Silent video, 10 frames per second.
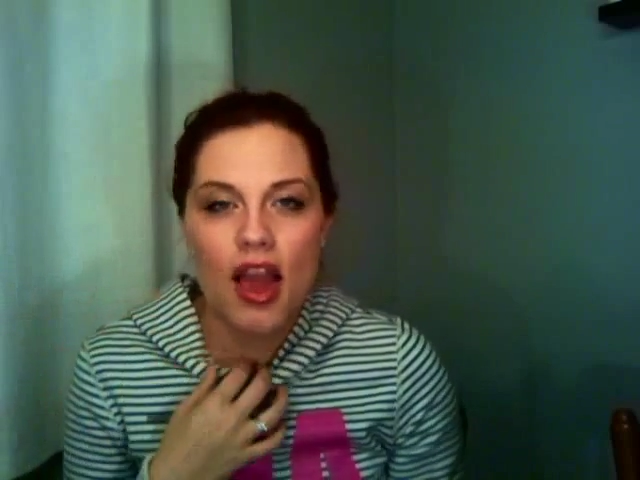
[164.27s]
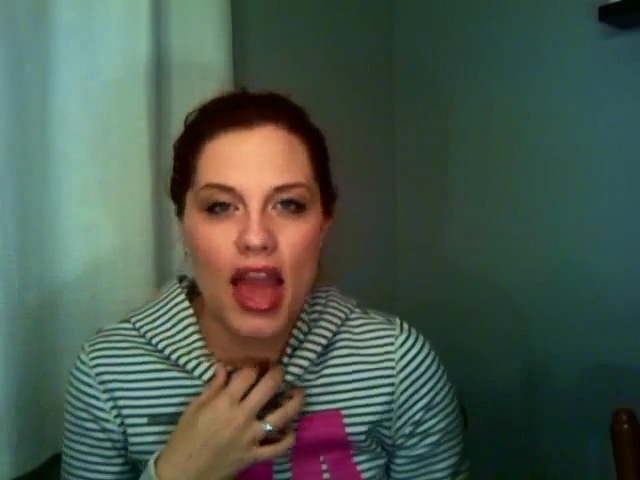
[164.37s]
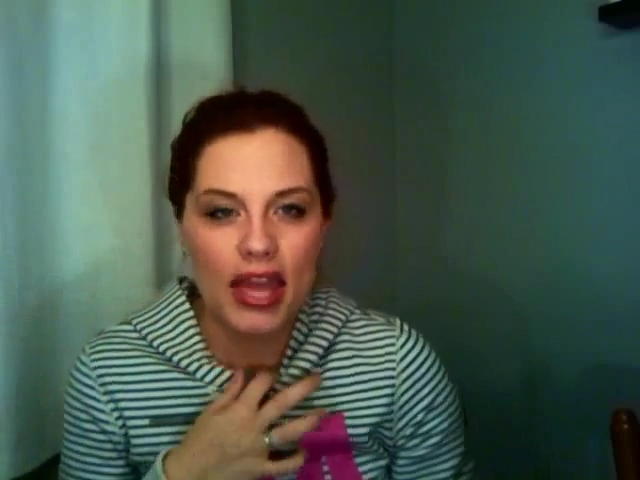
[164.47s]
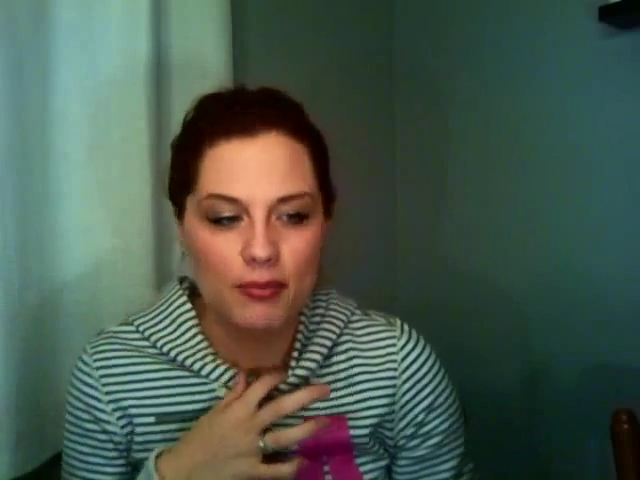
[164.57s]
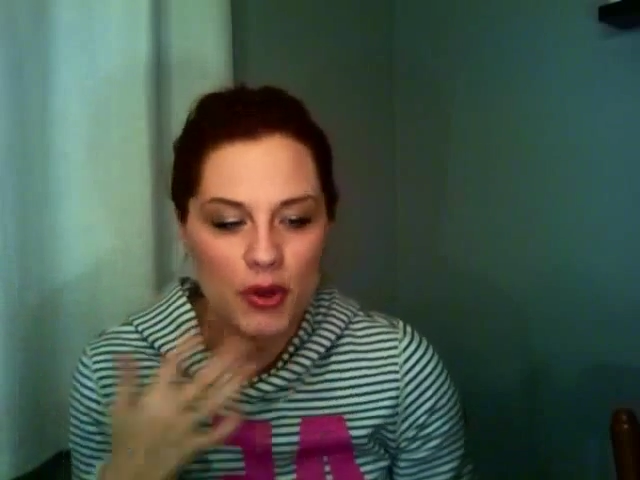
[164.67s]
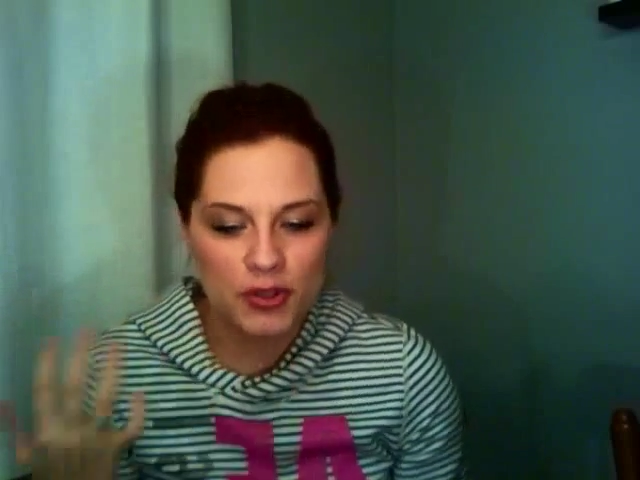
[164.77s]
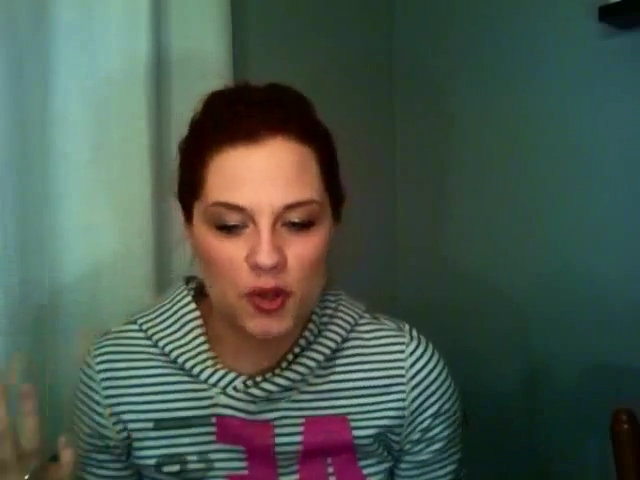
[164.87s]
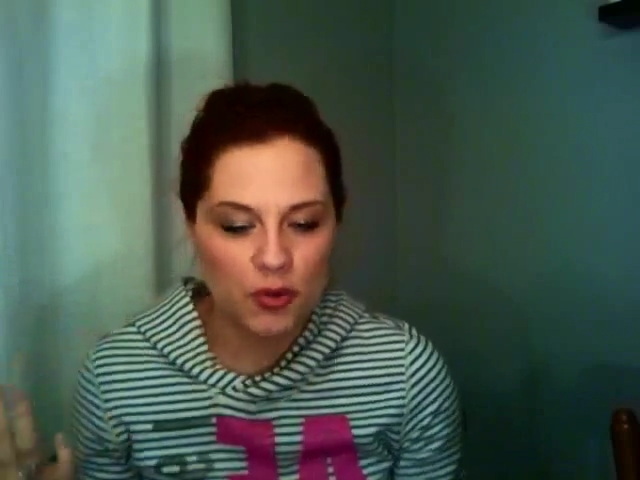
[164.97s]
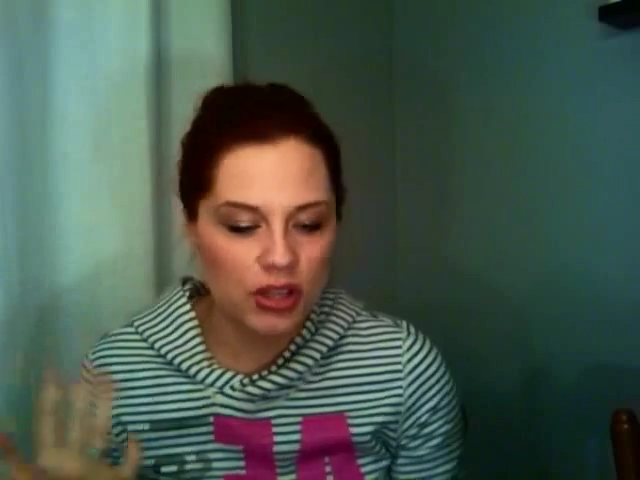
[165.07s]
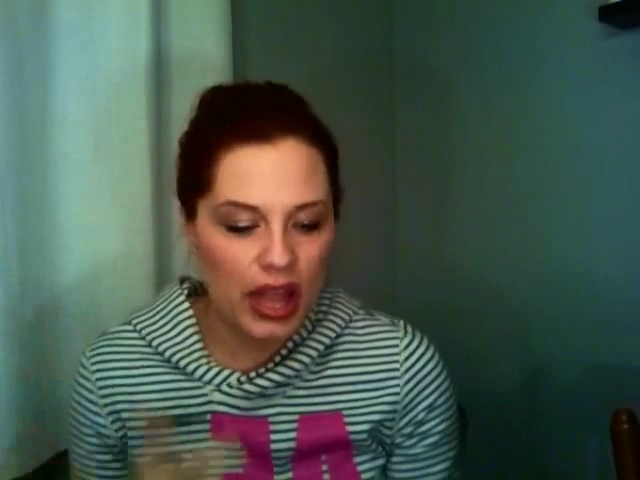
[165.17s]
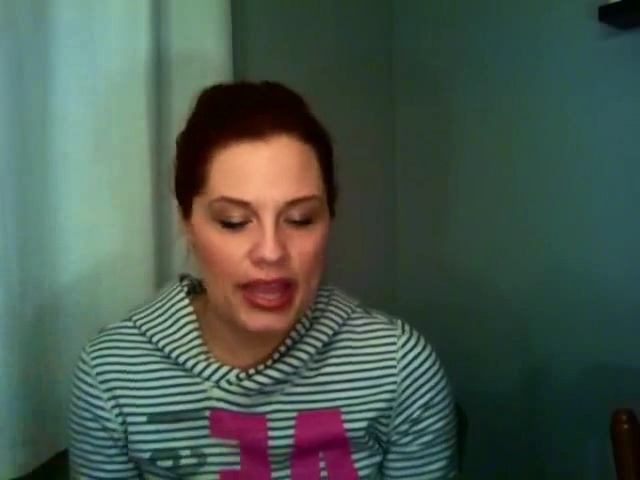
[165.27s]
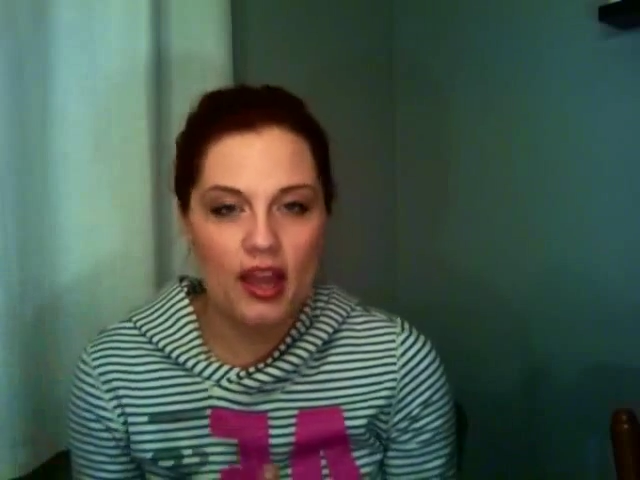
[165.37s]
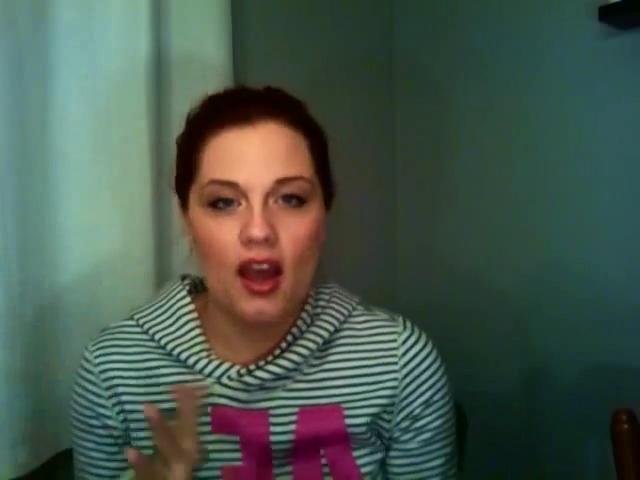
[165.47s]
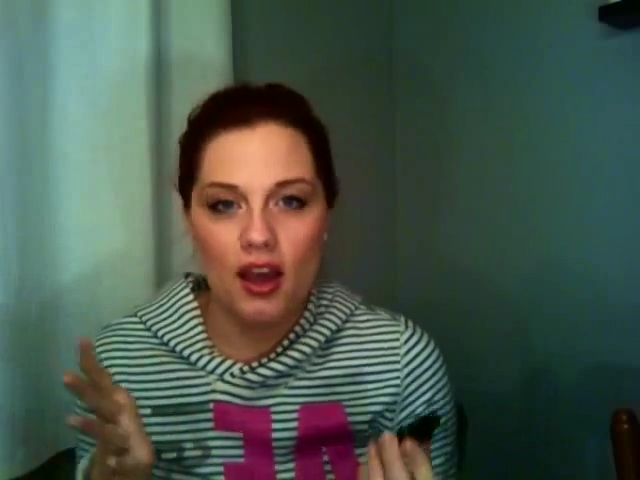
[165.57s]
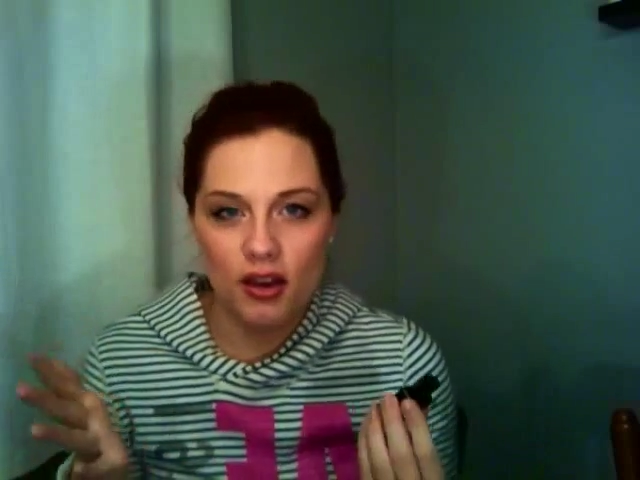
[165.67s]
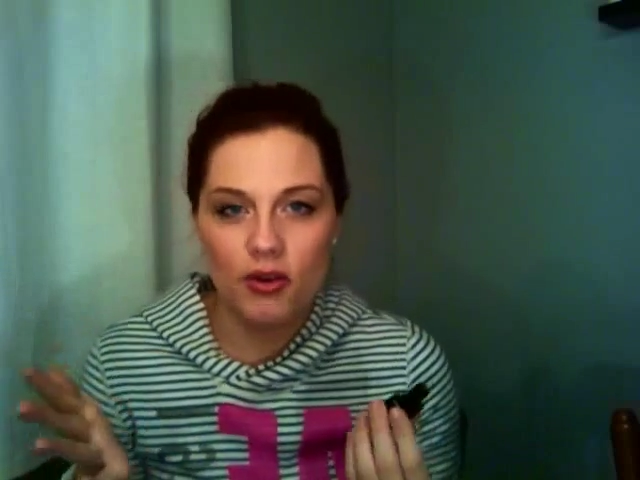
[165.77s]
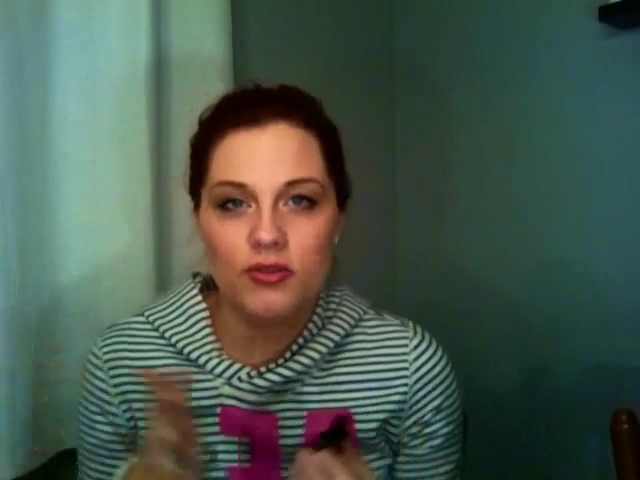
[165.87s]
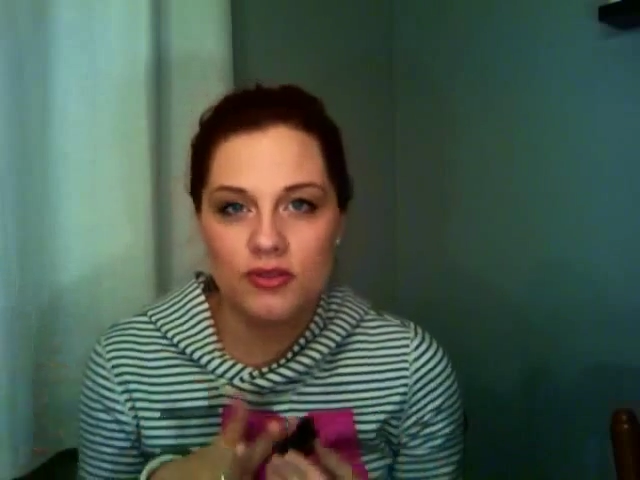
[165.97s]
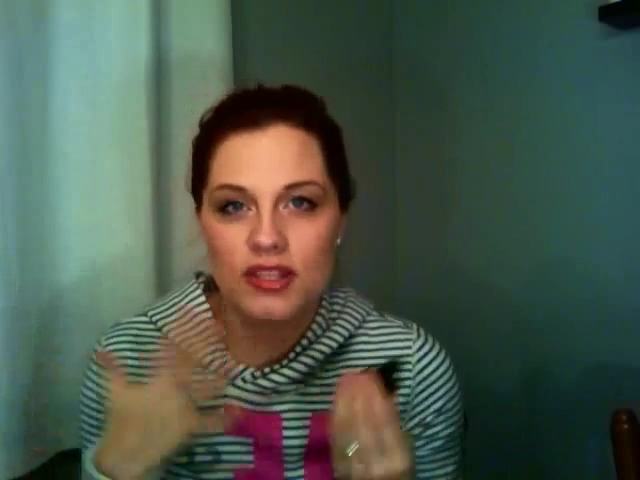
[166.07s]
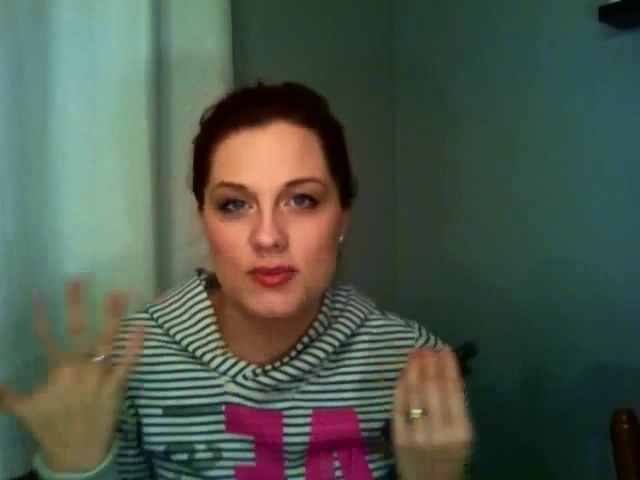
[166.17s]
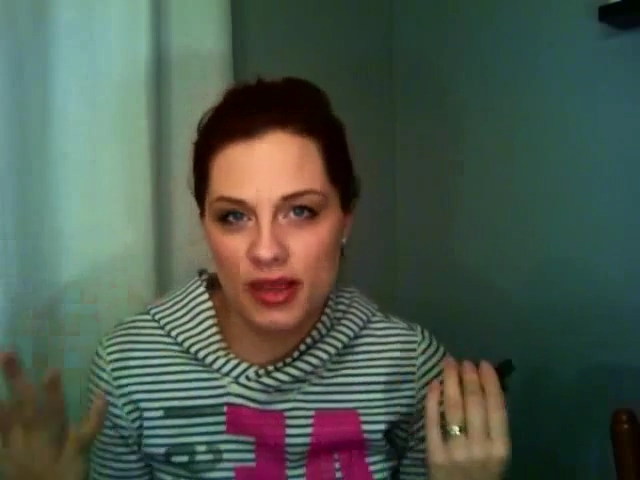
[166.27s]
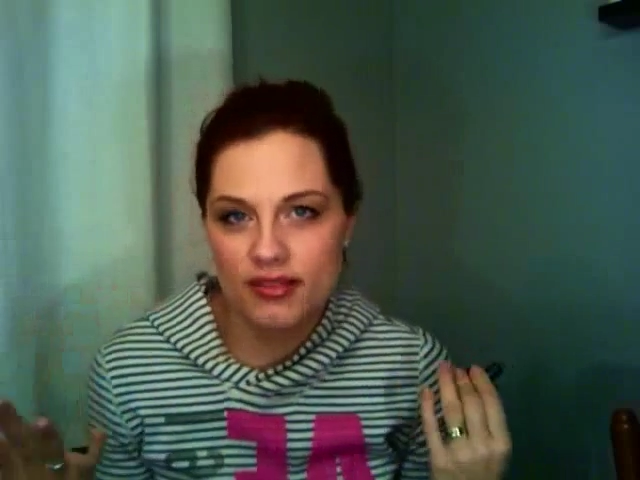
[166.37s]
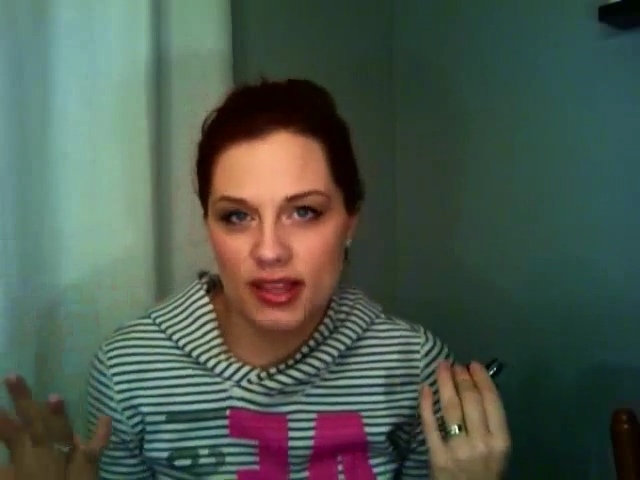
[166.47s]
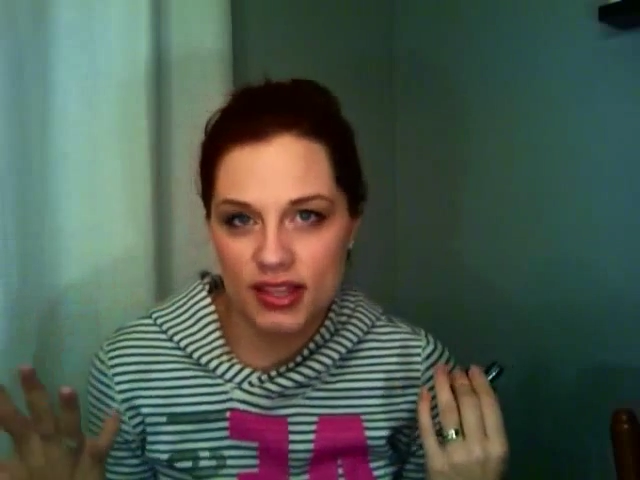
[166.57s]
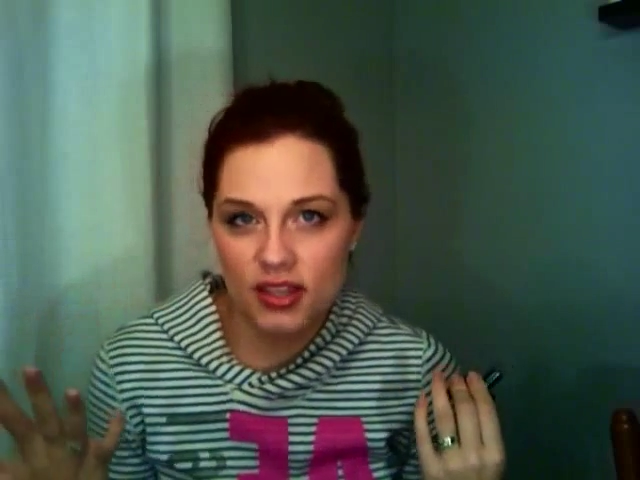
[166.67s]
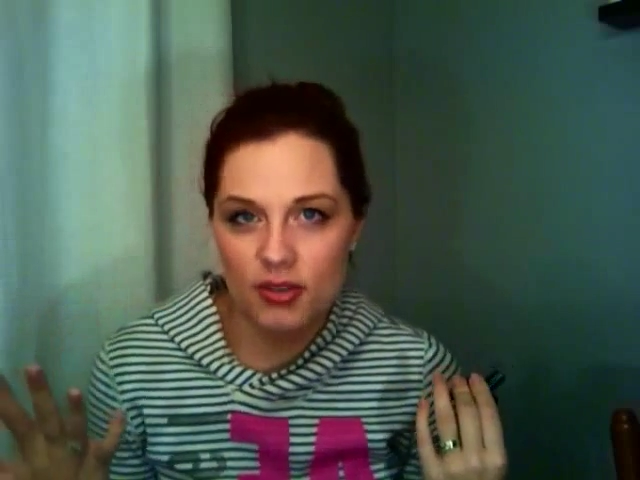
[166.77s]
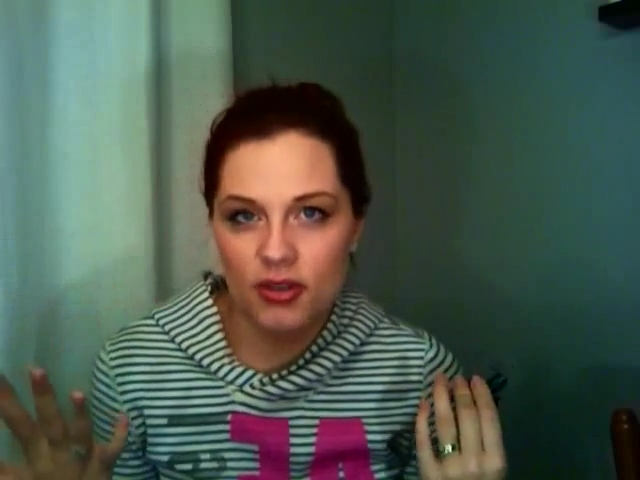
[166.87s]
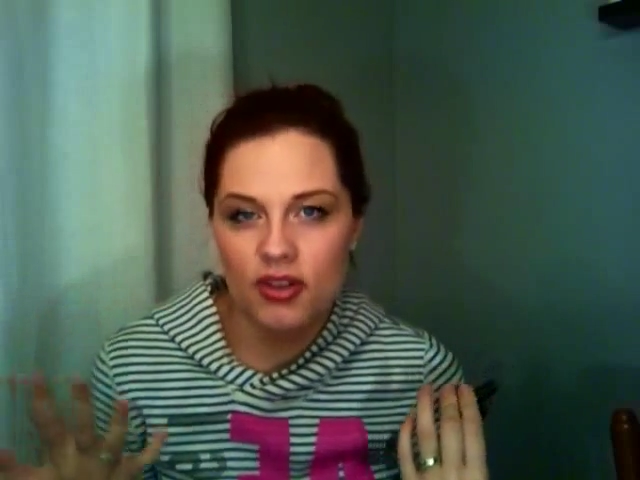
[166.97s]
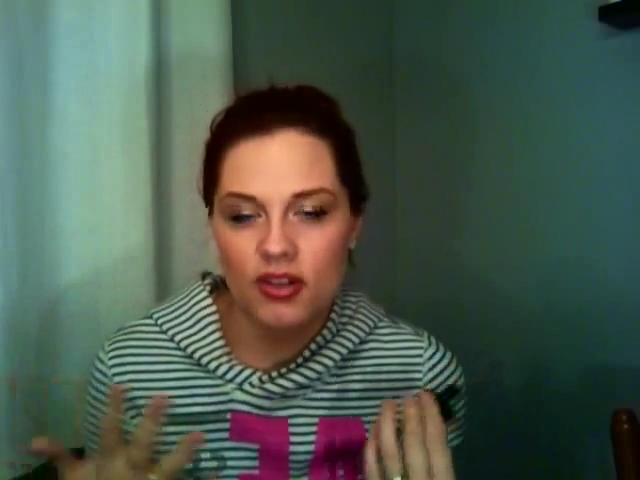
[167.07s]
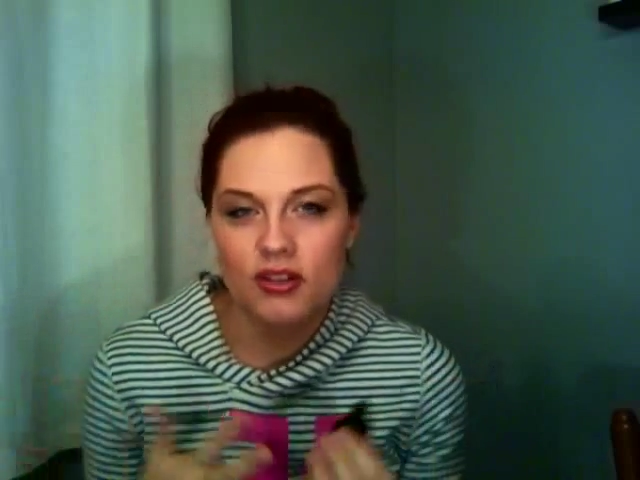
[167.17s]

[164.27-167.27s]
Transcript: and most of them were like, oh, this smells like you.